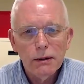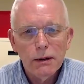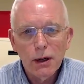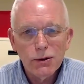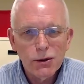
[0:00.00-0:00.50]

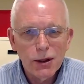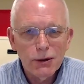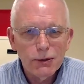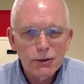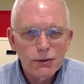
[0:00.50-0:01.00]

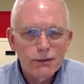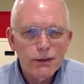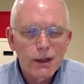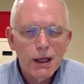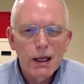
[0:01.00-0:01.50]
ourselves
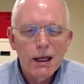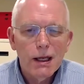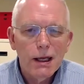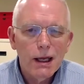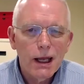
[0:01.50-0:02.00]

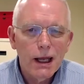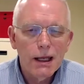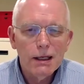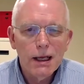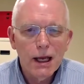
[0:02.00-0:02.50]

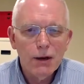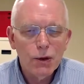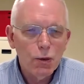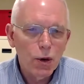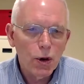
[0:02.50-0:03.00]
and how we
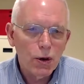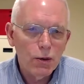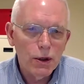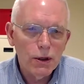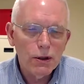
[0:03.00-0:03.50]
work
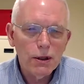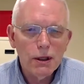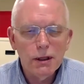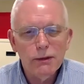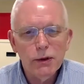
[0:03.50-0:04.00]
with
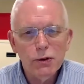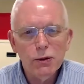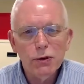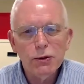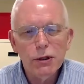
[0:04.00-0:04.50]

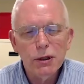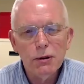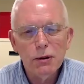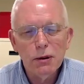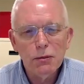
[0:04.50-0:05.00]
individuals in
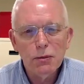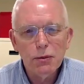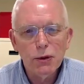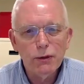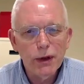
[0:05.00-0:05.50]

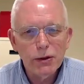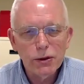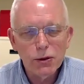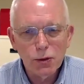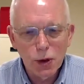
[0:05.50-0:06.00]

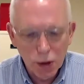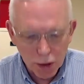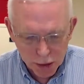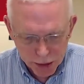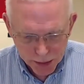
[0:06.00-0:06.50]
professional
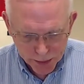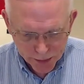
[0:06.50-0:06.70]
roles,